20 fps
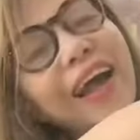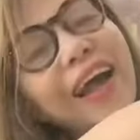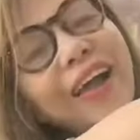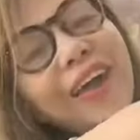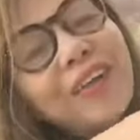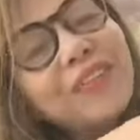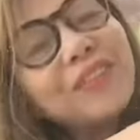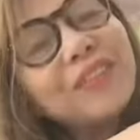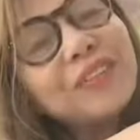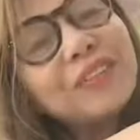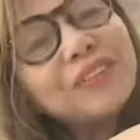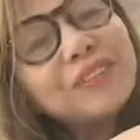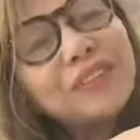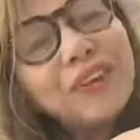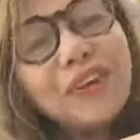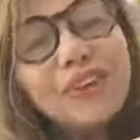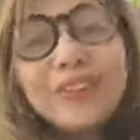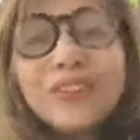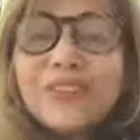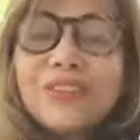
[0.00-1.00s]
I have to
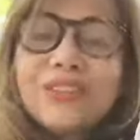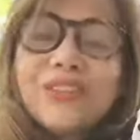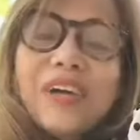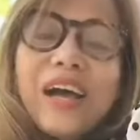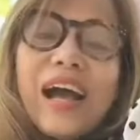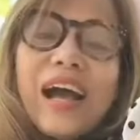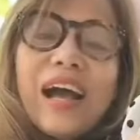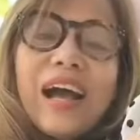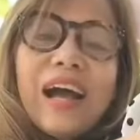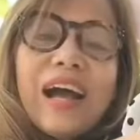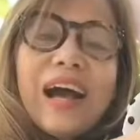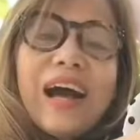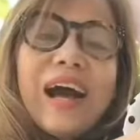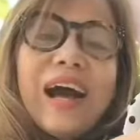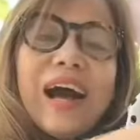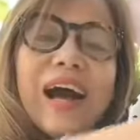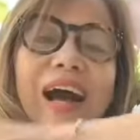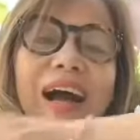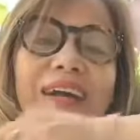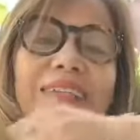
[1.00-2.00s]
show you
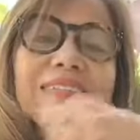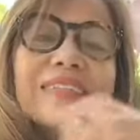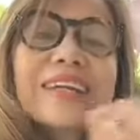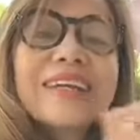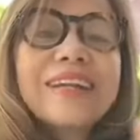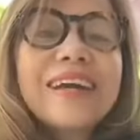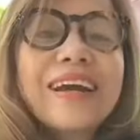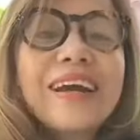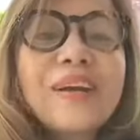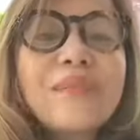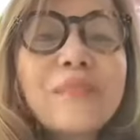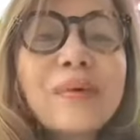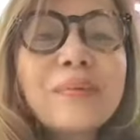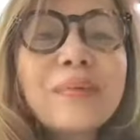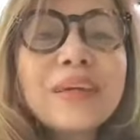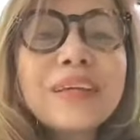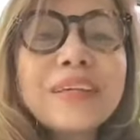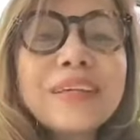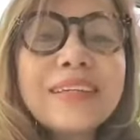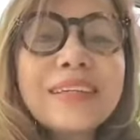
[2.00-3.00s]
uh, sana ka
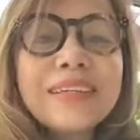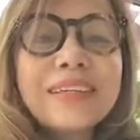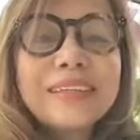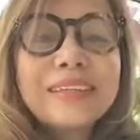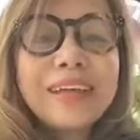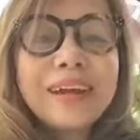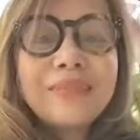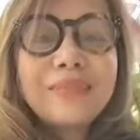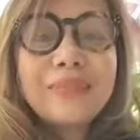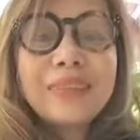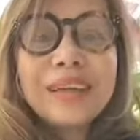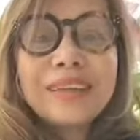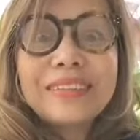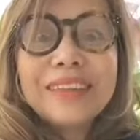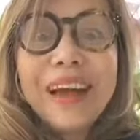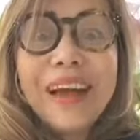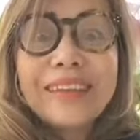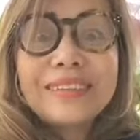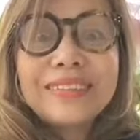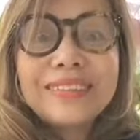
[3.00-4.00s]
mabain I'm not
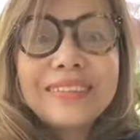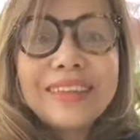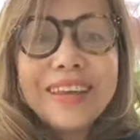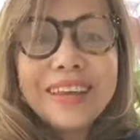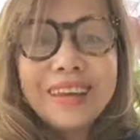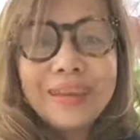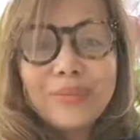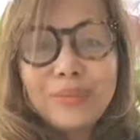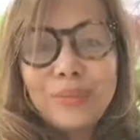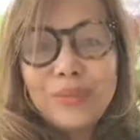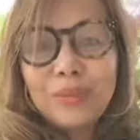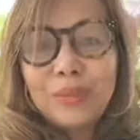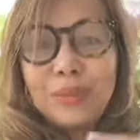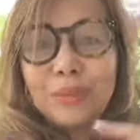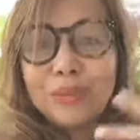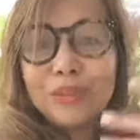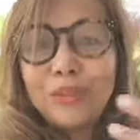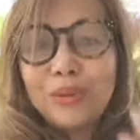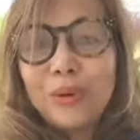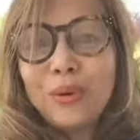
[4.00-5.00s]
ashamed to
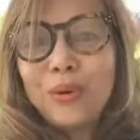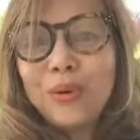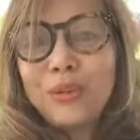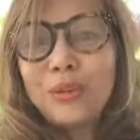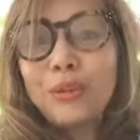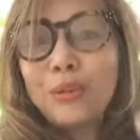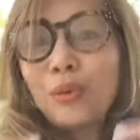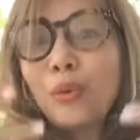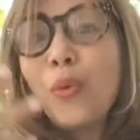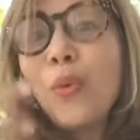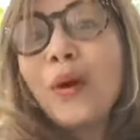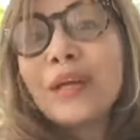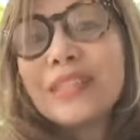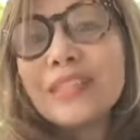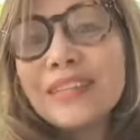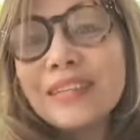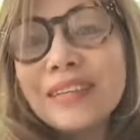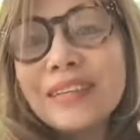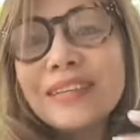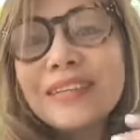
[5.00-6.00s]
show you
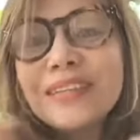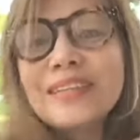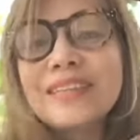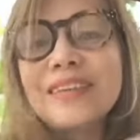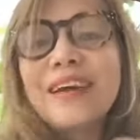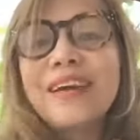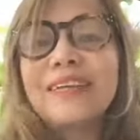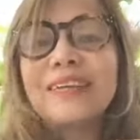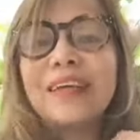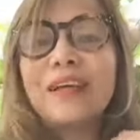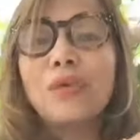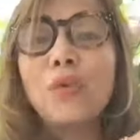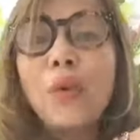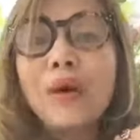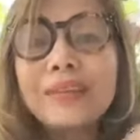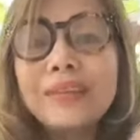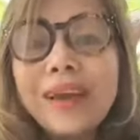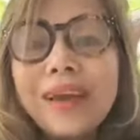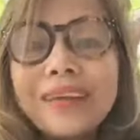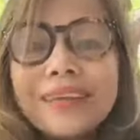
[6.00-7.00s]
what's inside and
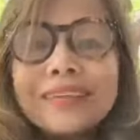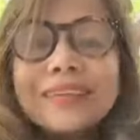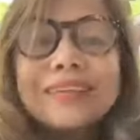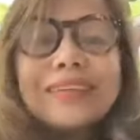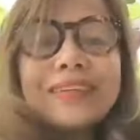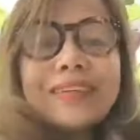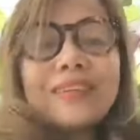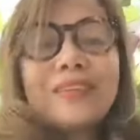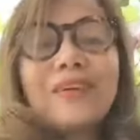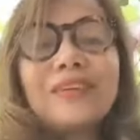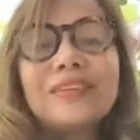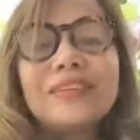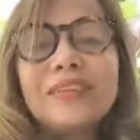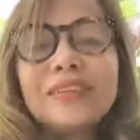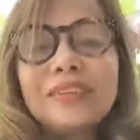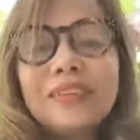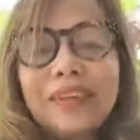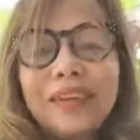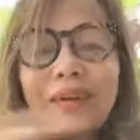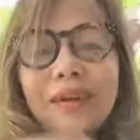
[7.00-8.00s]
what I need no
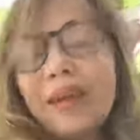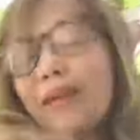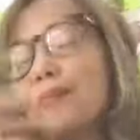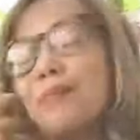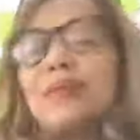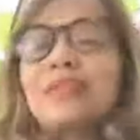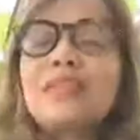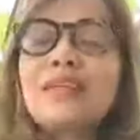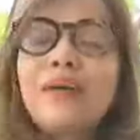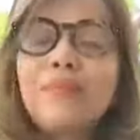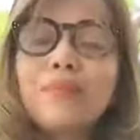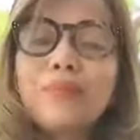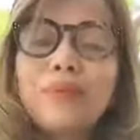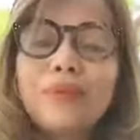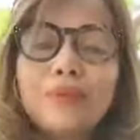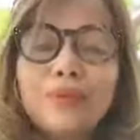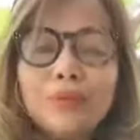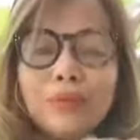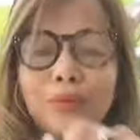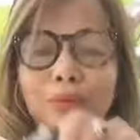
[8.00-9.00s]
niya
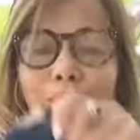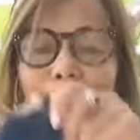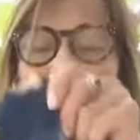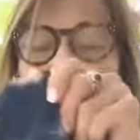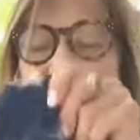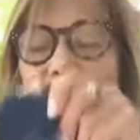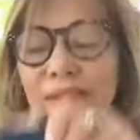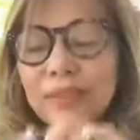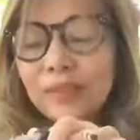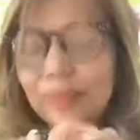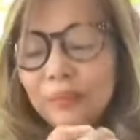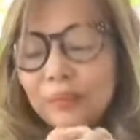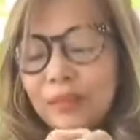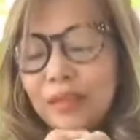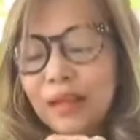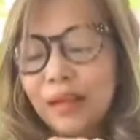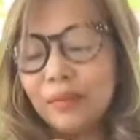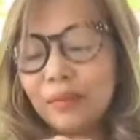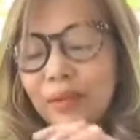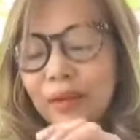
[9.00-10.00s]
ko
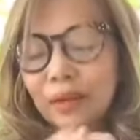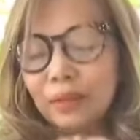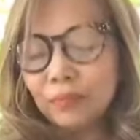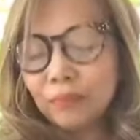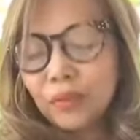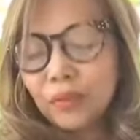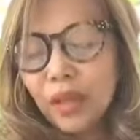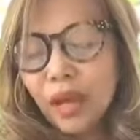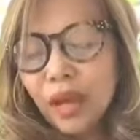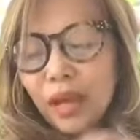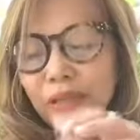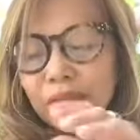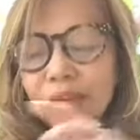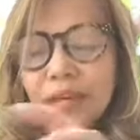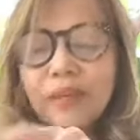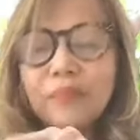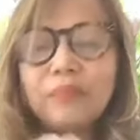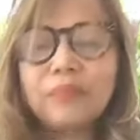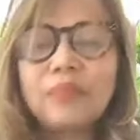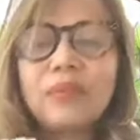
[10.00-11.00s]
nagka-travel
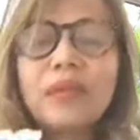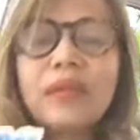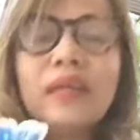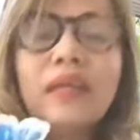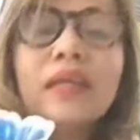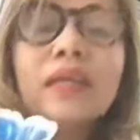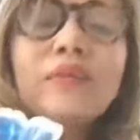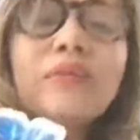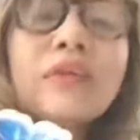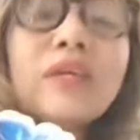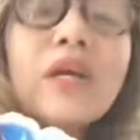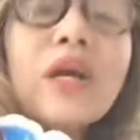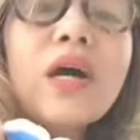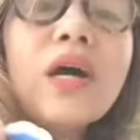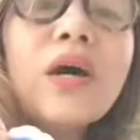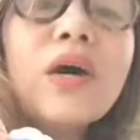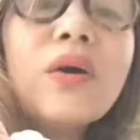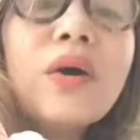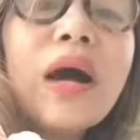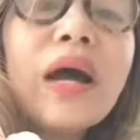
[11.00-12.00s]
okay here we
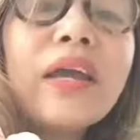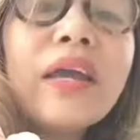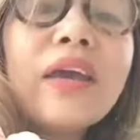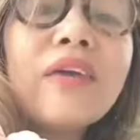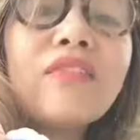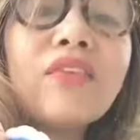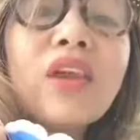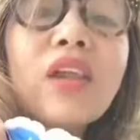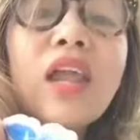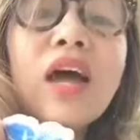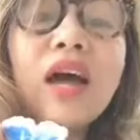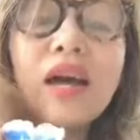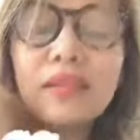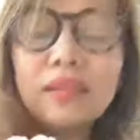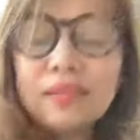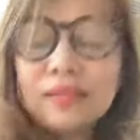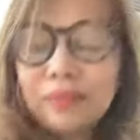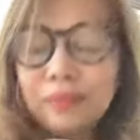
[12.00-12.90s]
go I have a lot